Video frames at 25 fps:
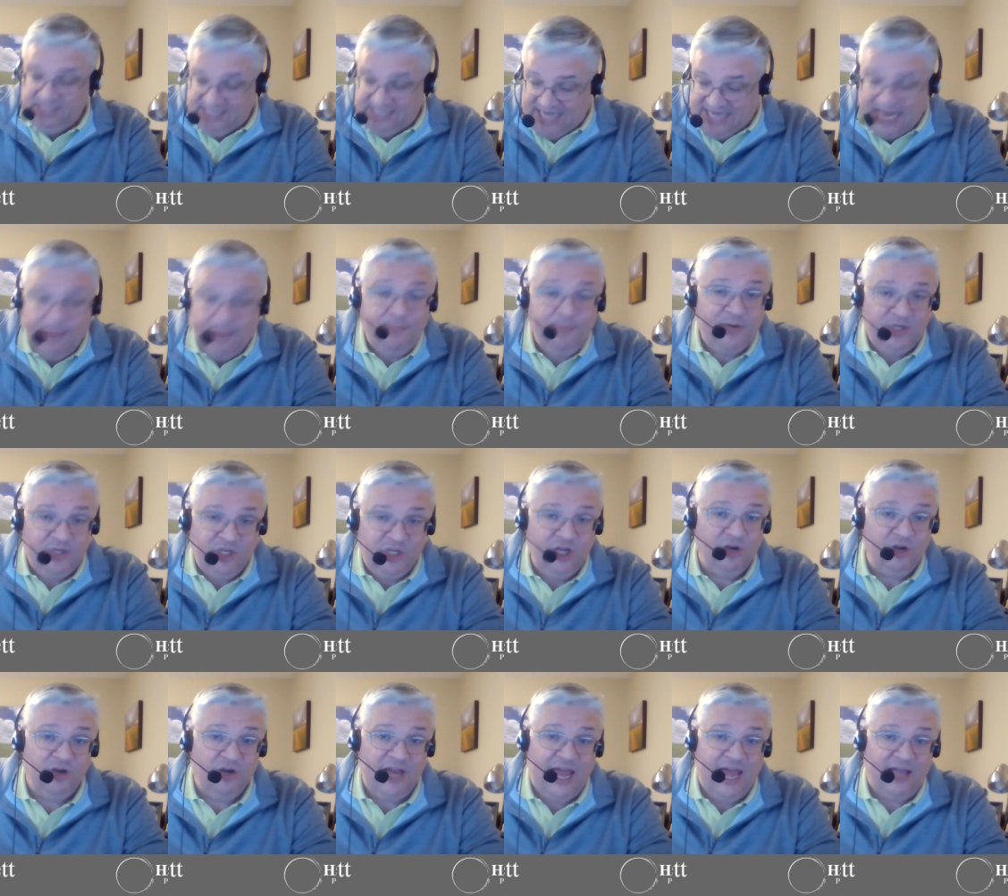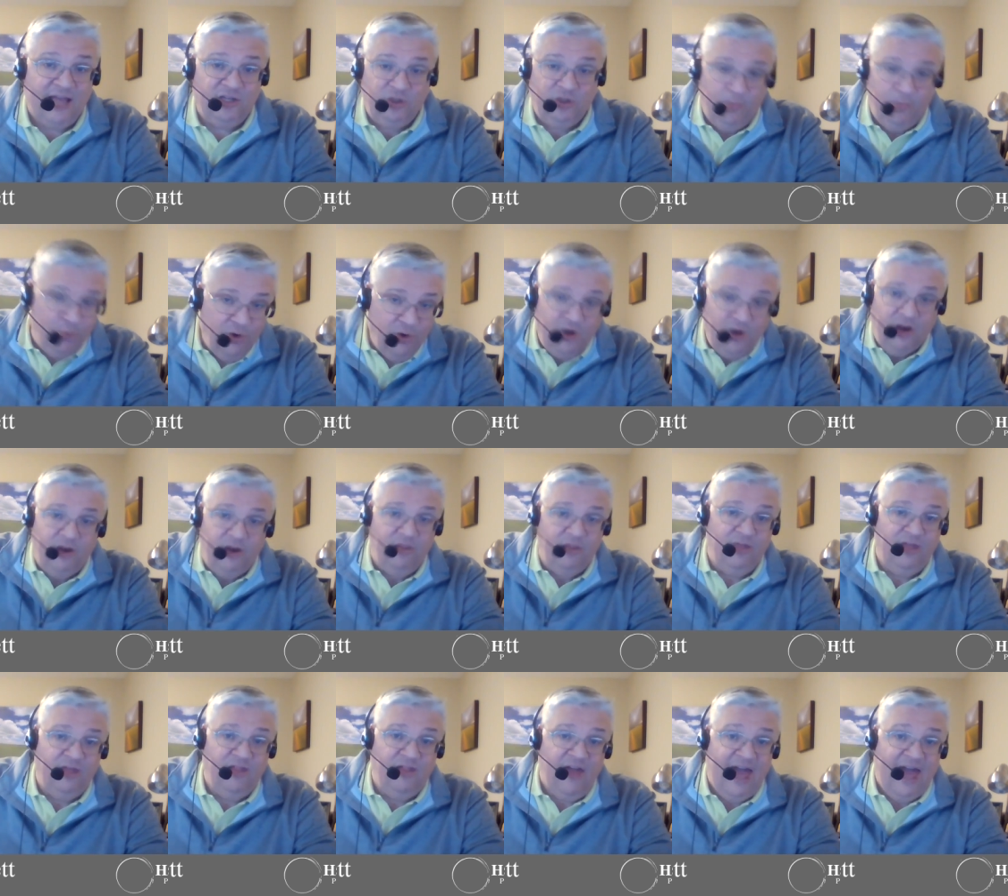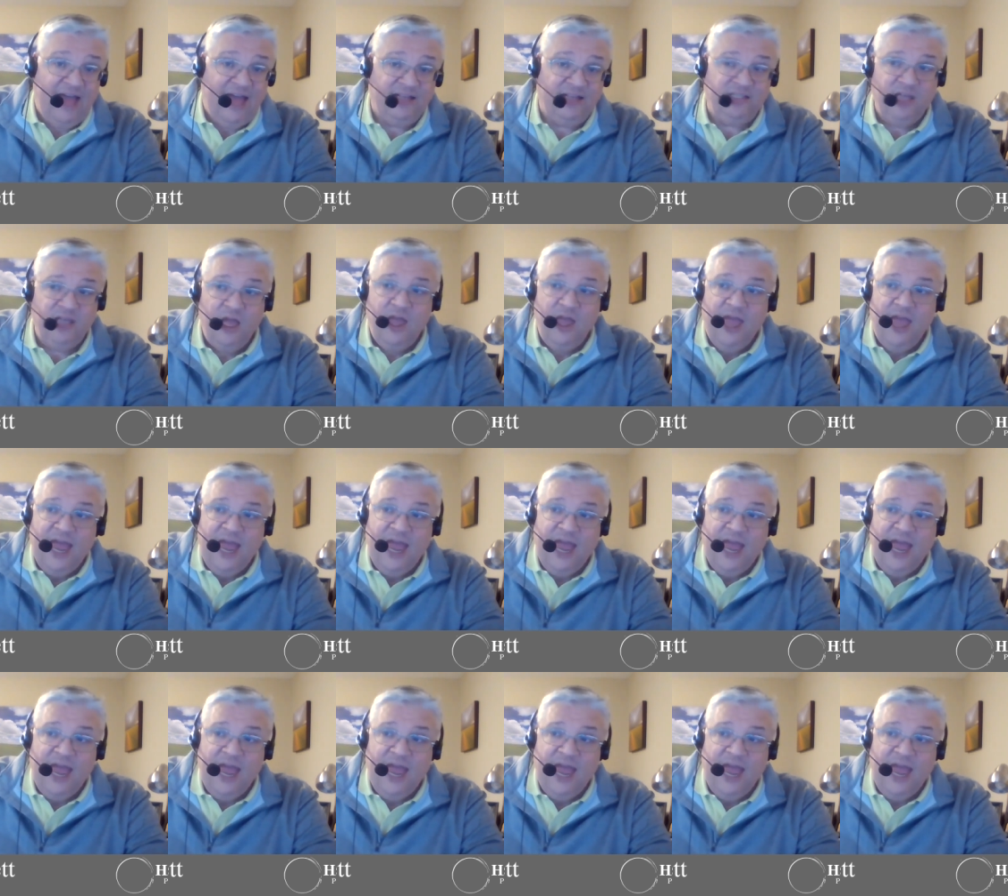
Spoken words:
Tape it to your desk or put it under the glass,